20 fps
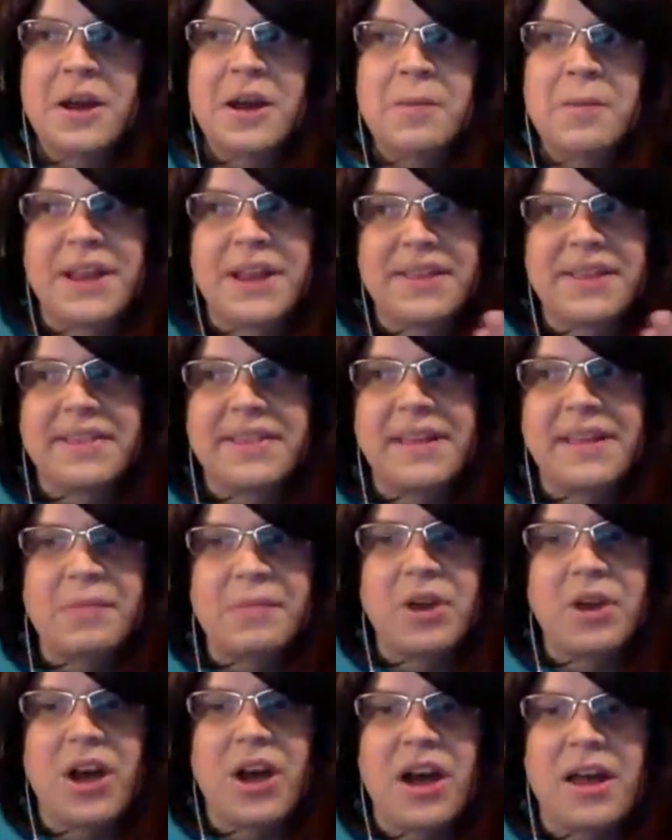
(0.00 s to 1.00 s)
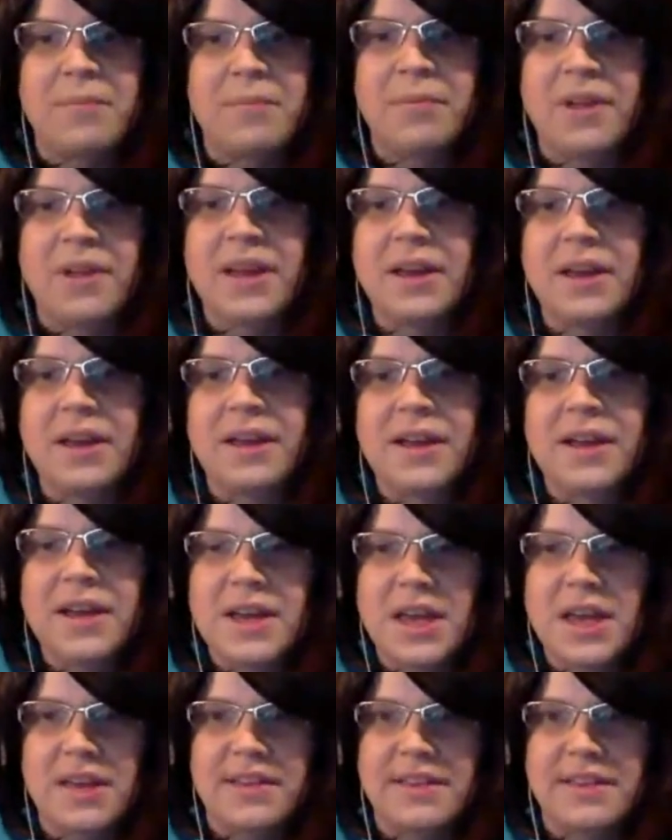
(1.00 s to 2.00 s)
But at the same time, like,
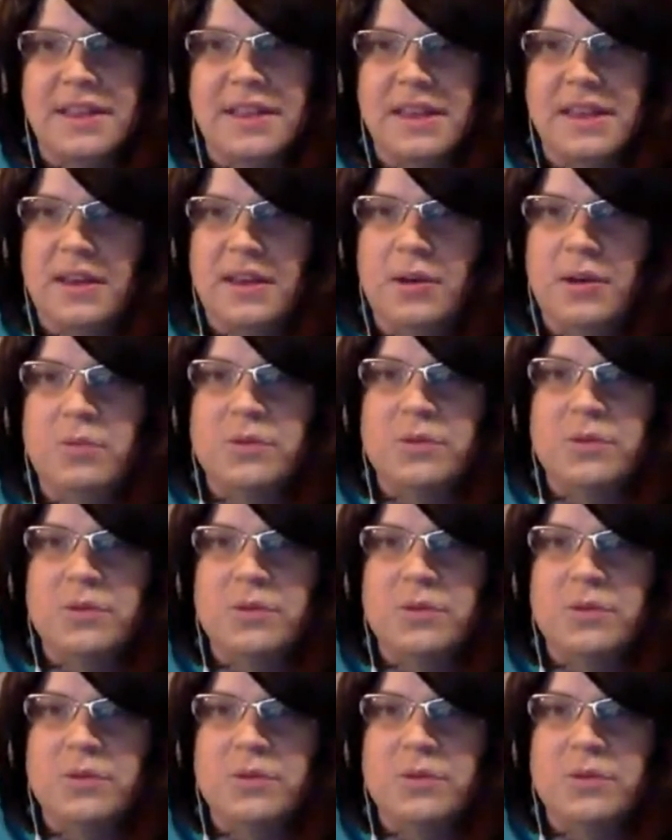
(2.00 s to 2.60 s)
Kelsey